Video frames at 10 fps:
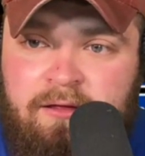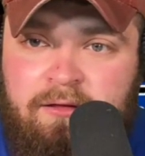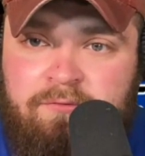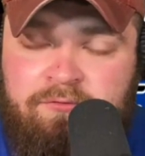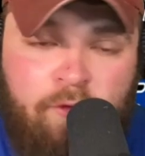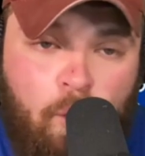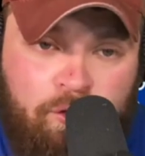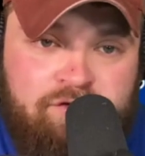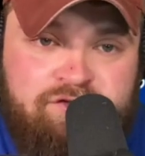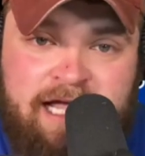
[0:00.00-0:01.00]

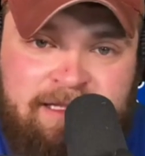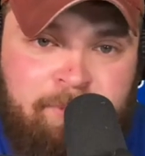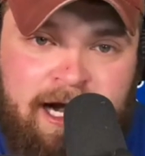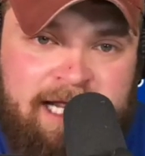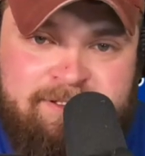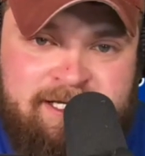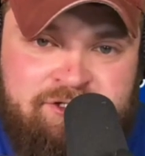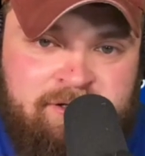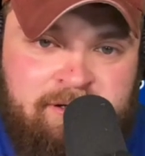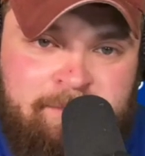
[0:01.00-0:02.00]
force at the punting
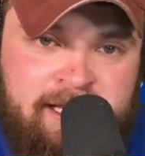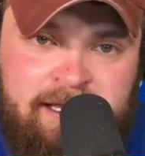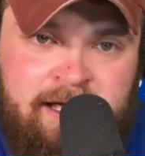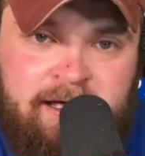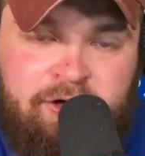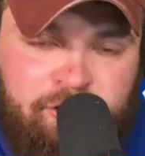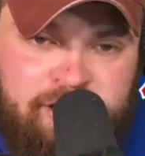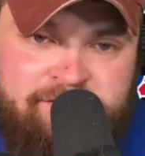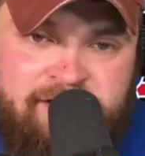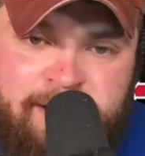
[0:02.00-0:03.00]
position. I mean, Kern
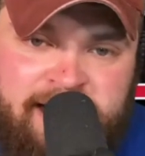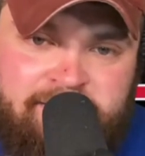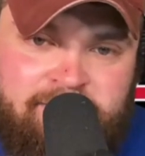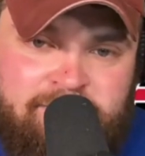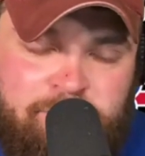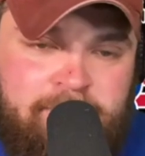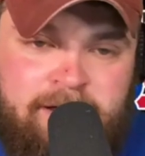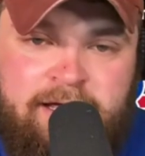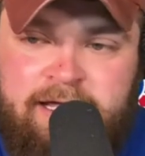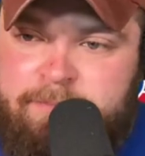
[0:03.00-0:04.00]
even admitted to
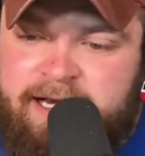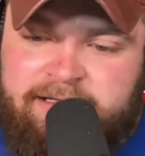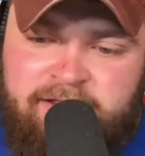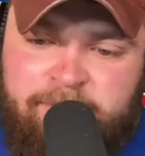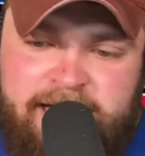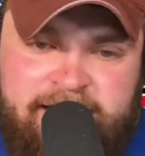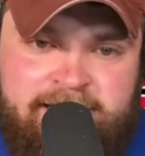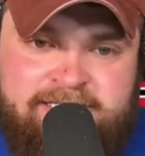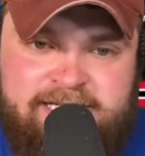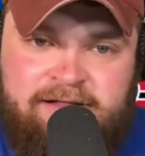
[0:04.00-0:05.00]
the media.
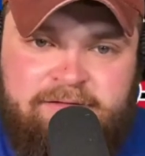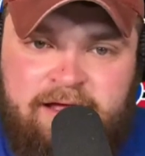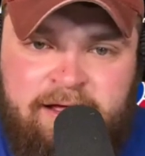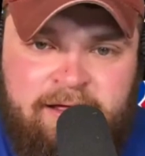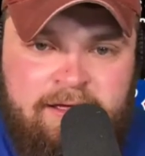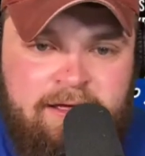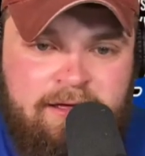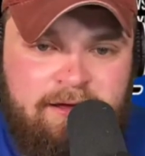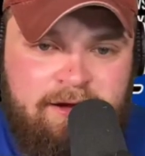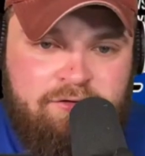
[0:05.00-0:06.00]
He said,
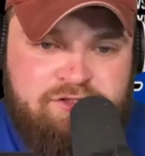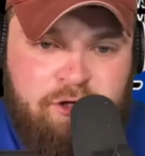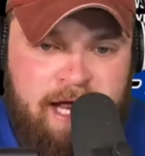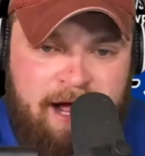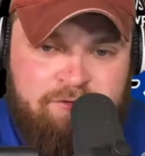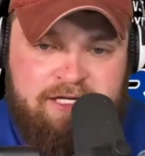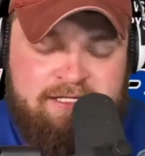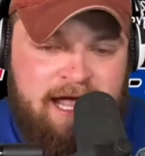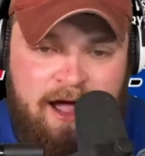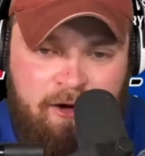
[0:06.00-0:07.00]
Stonehouse
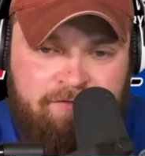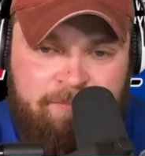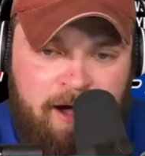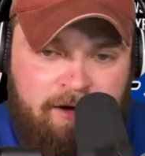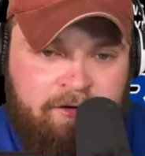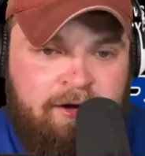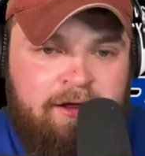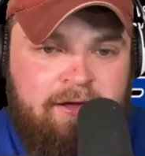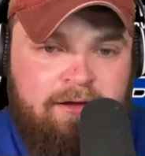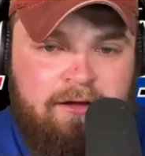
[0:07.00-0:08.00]
is a hell of a punter
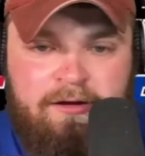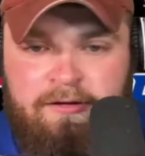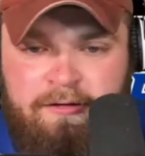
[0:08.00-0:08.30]
in